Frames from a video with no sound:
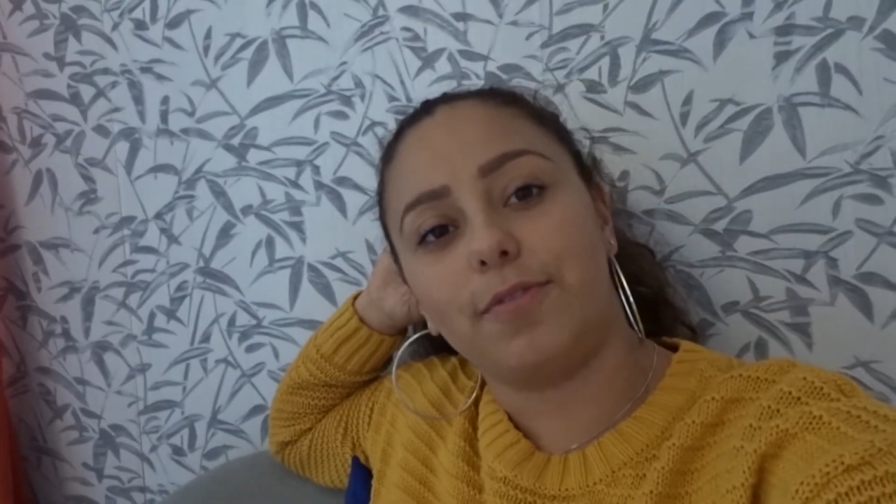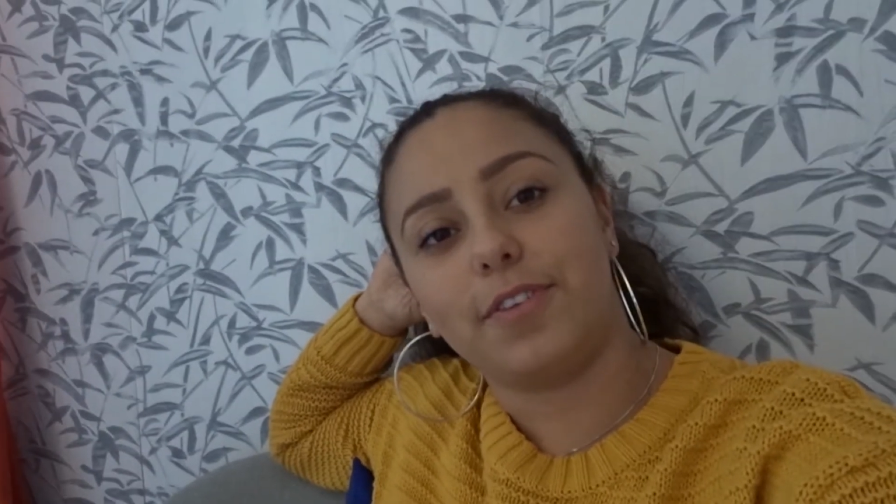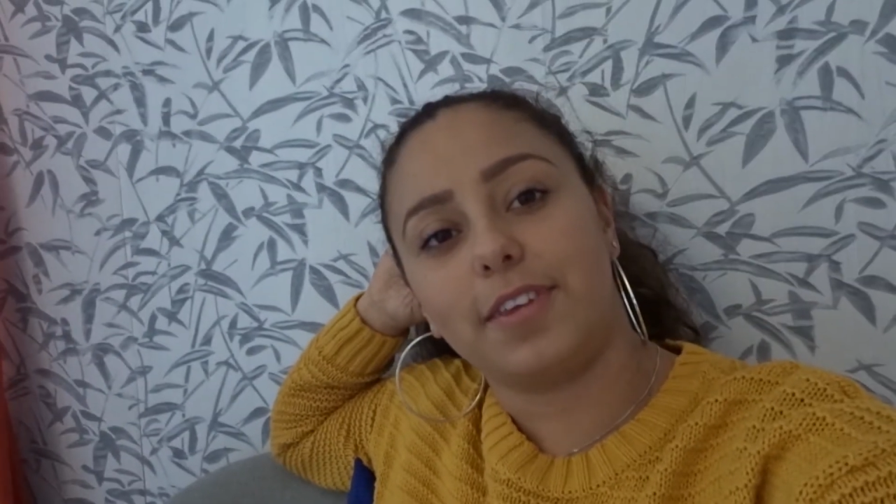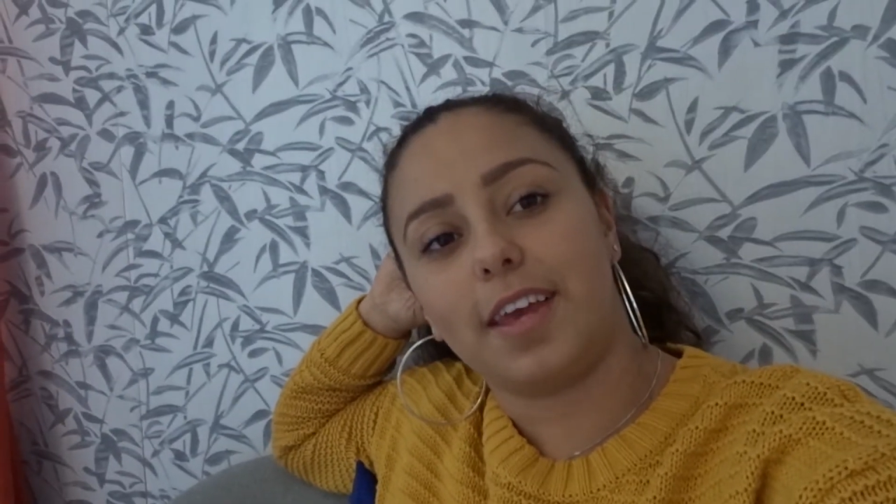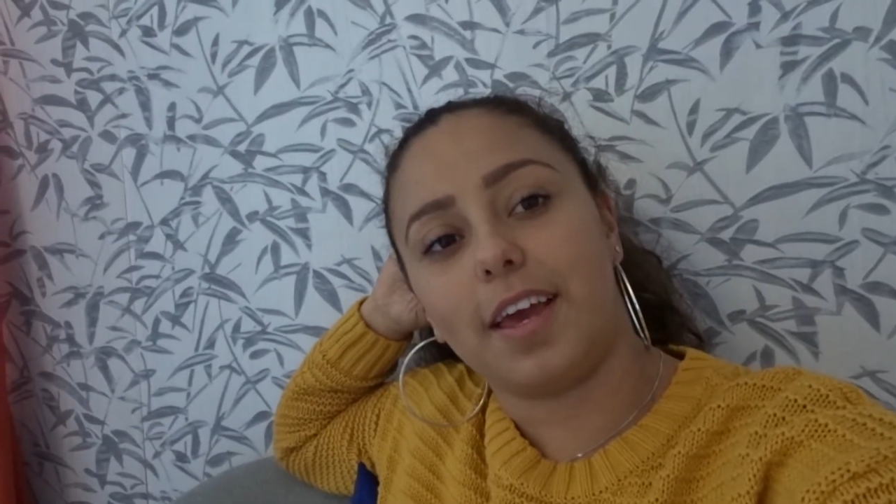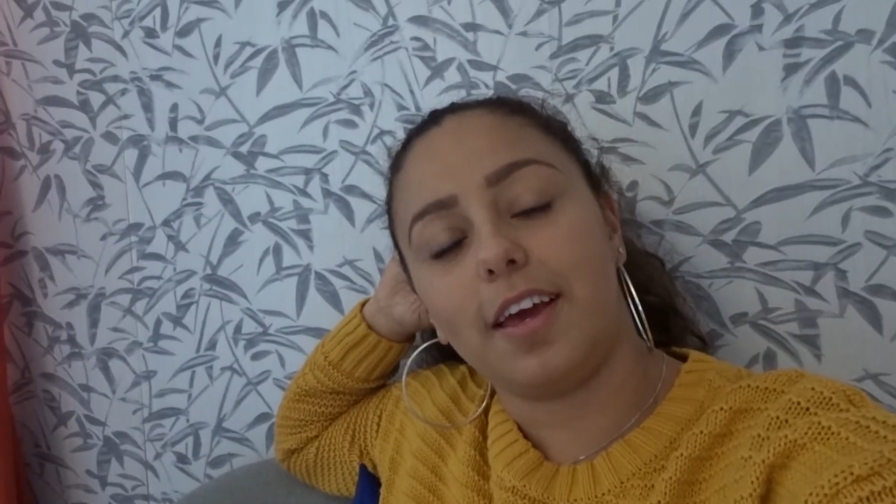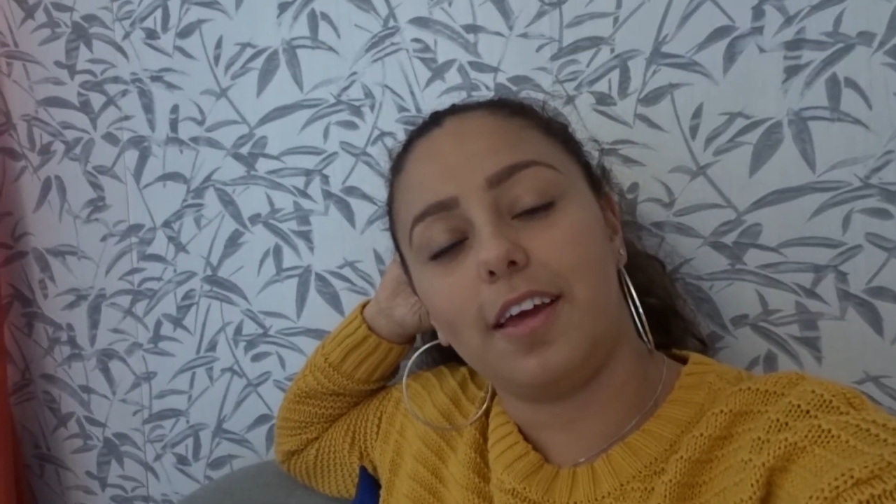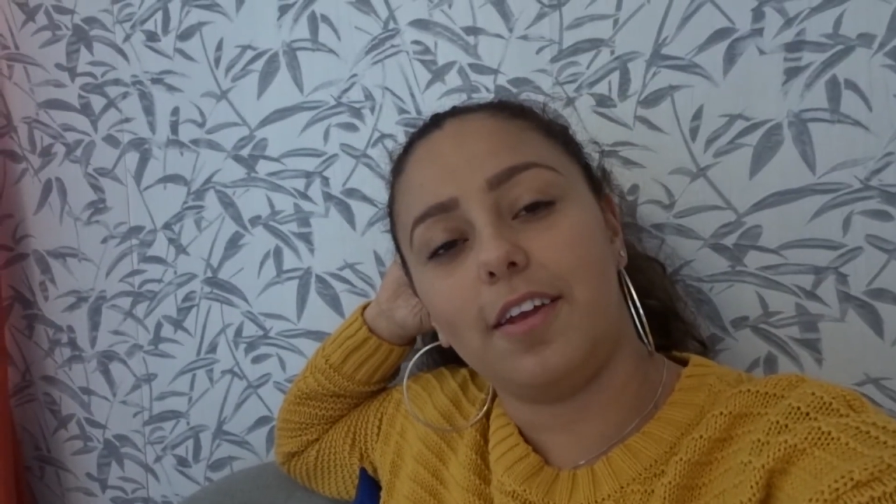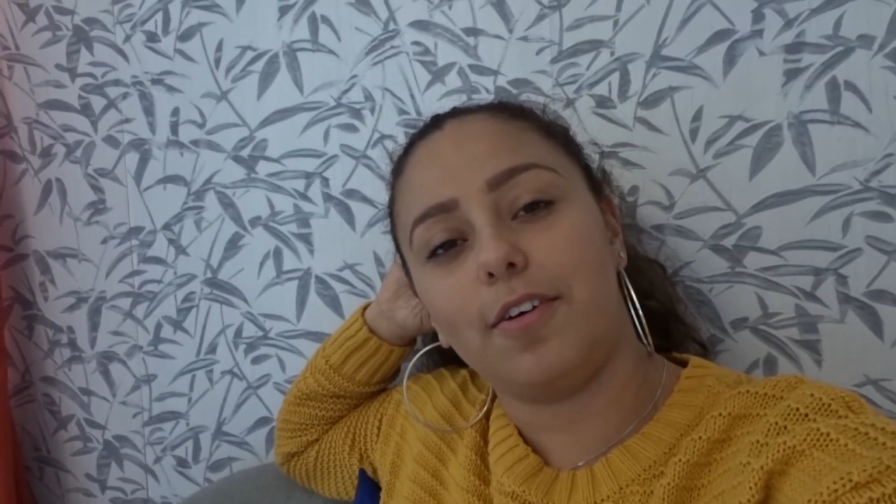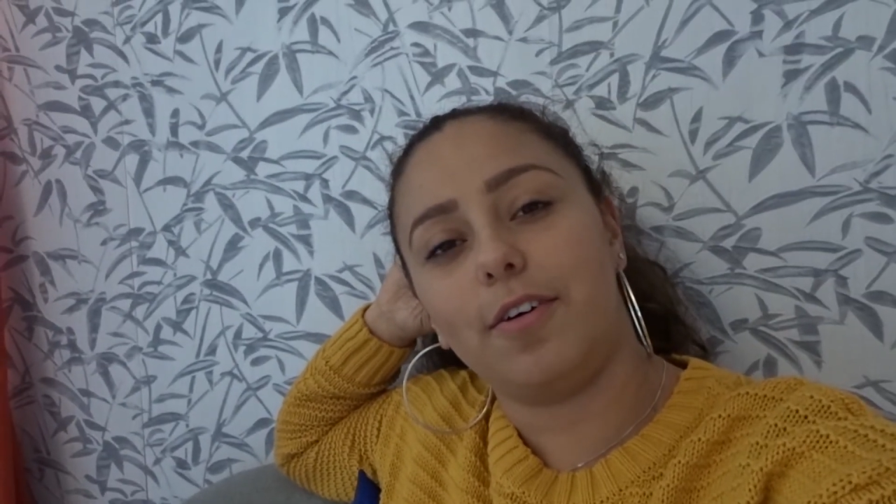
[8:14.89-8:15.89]

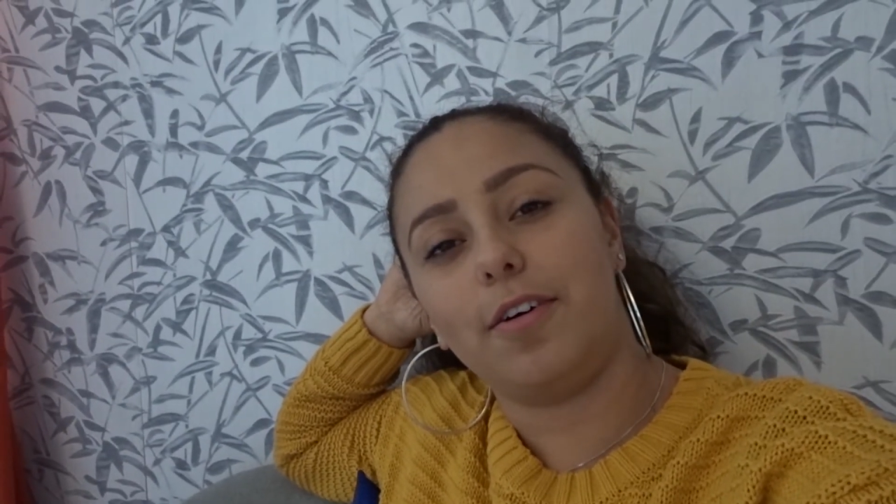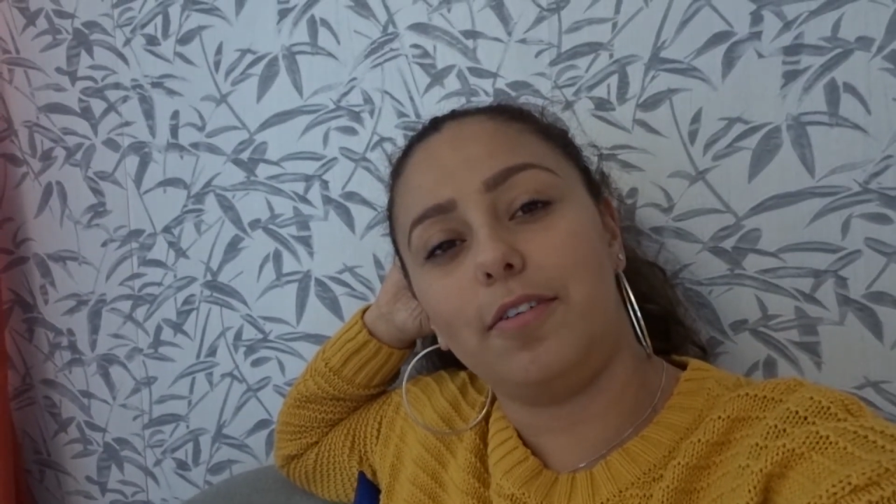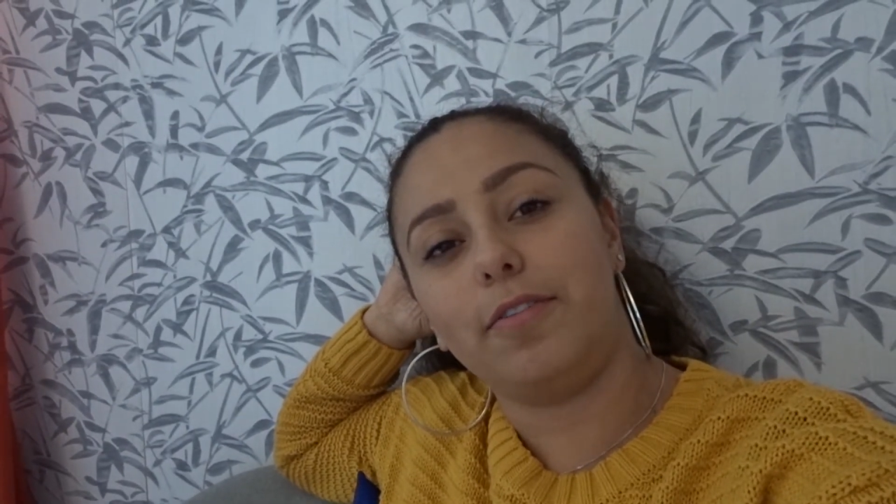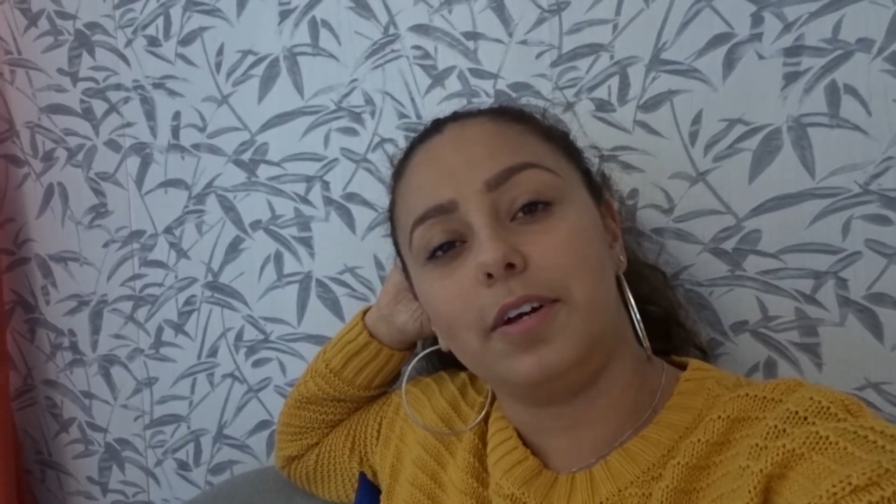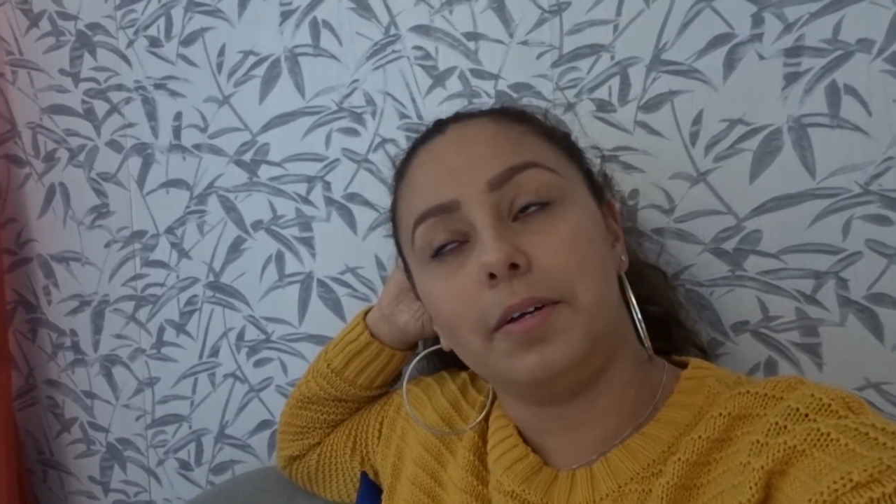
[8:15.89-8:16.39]
scared of